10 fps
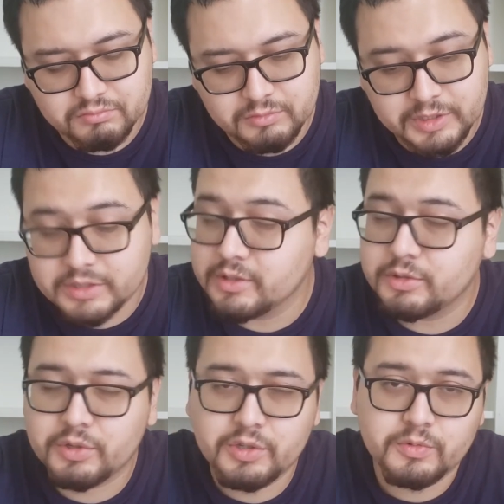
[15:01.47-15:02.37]
this little
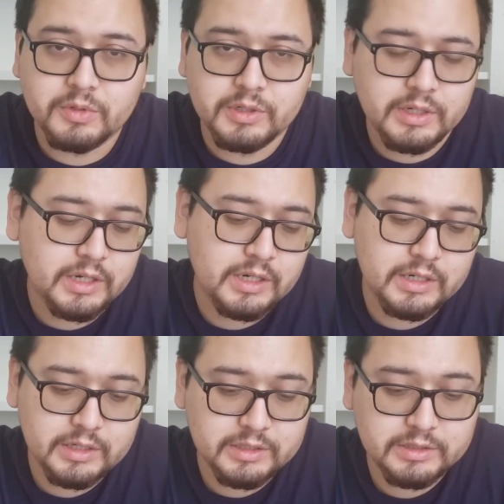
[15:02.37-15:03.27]
cute one
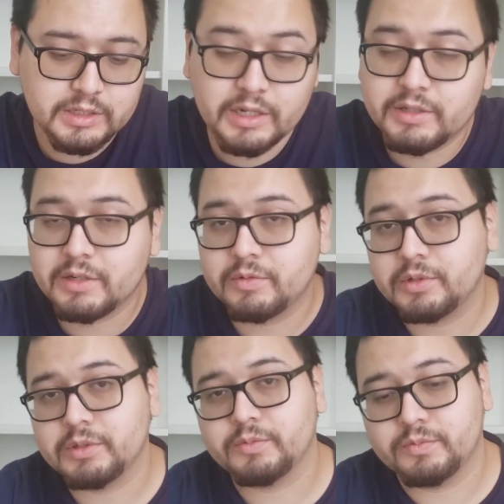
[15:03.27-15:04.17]
uh, I, I
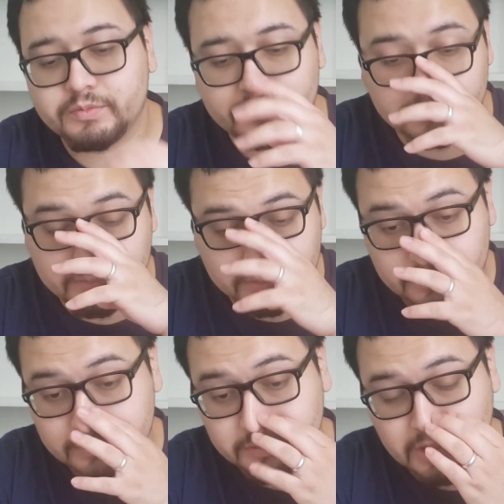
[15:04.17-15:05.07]
never
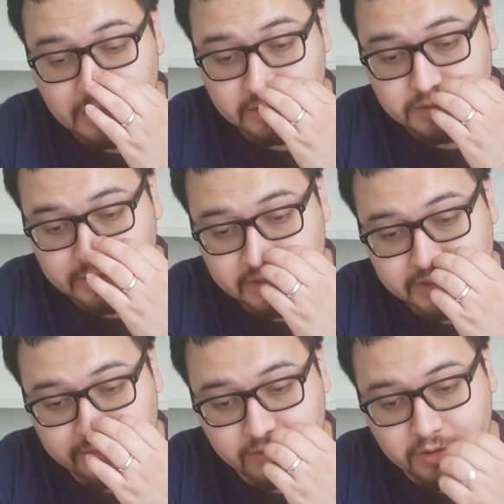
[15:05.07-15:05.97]
gone this
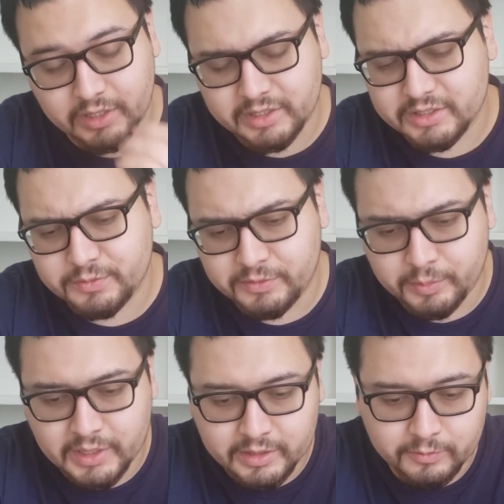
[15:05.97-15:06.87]
far I think it's from
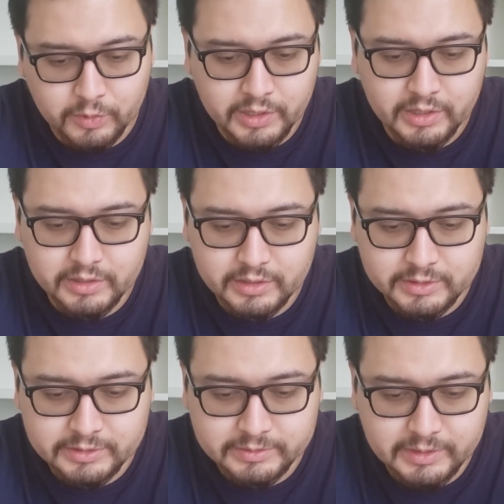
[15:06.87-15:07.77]
black and white
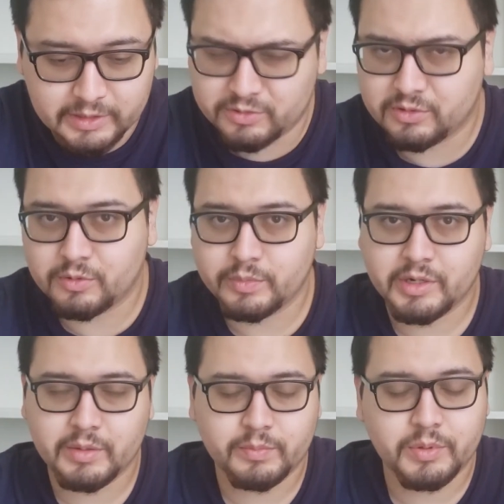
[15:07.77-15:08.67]
uh, I don't know
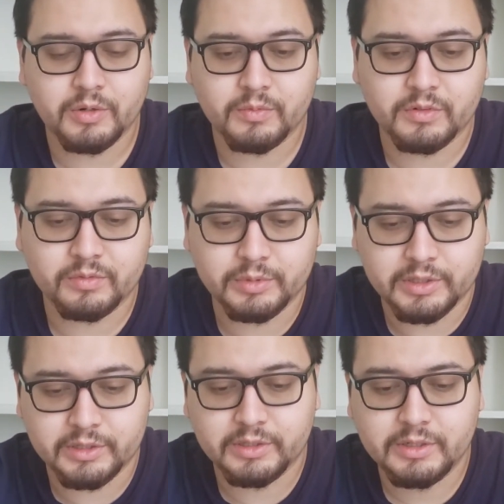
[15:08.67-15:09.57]
many Pokemon from
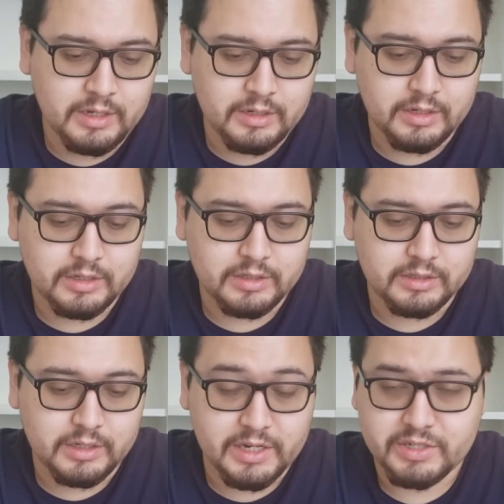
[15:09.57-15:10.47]
there
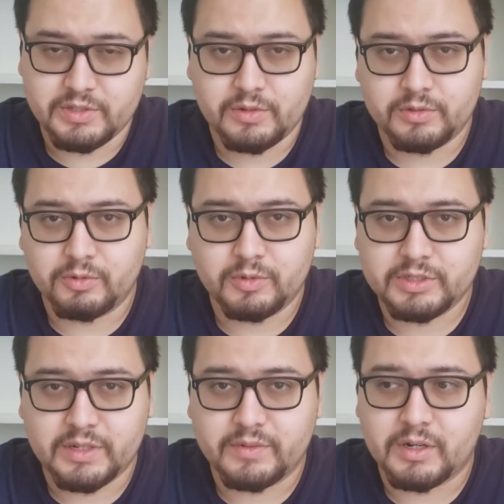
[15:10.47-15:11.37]
uh, I just know the ones
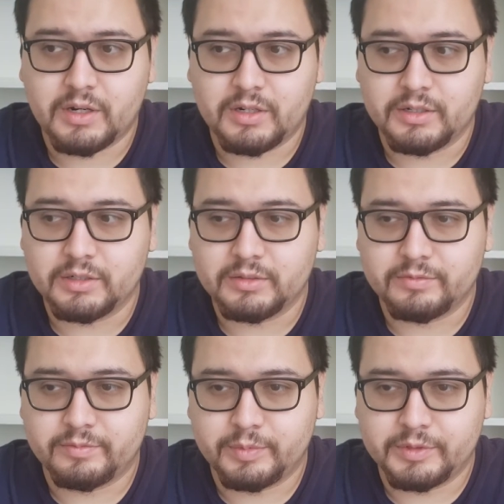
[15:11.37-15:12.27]
I've caught
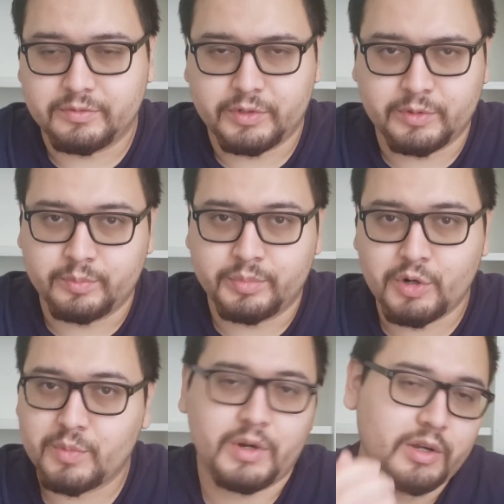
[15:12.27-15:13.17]
from
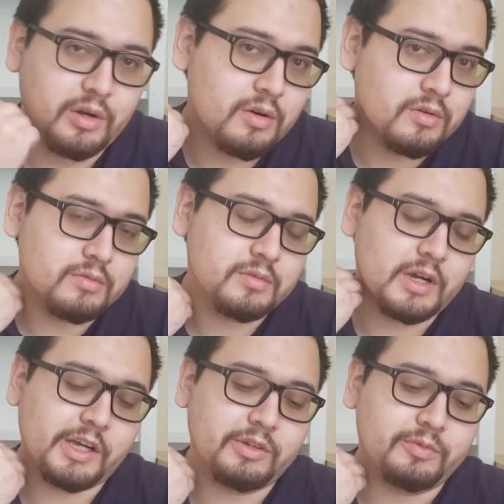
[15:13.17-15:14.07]
Pokemon Go
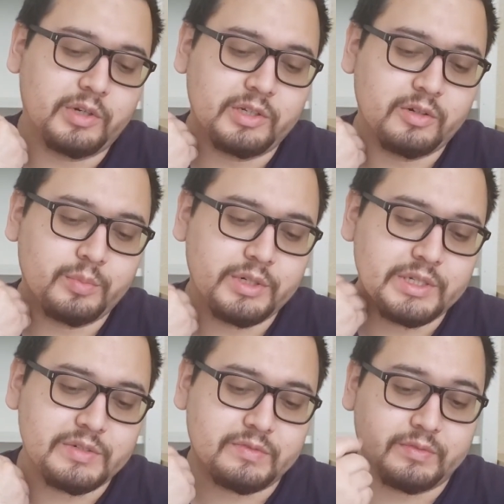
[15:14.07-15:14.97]
I don't really know
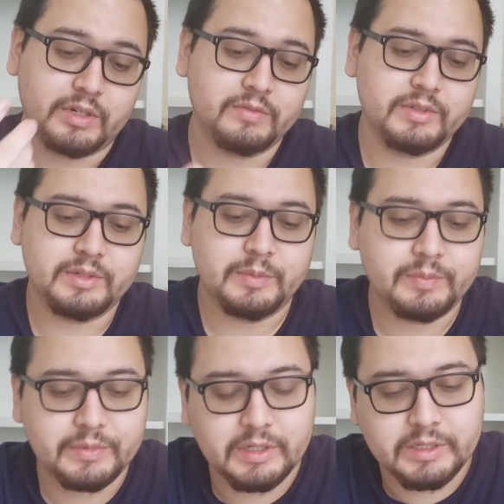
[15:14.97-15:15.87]
much of them
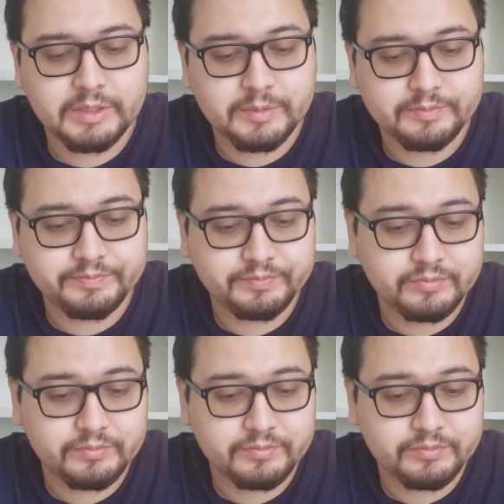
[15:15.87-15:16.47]
um,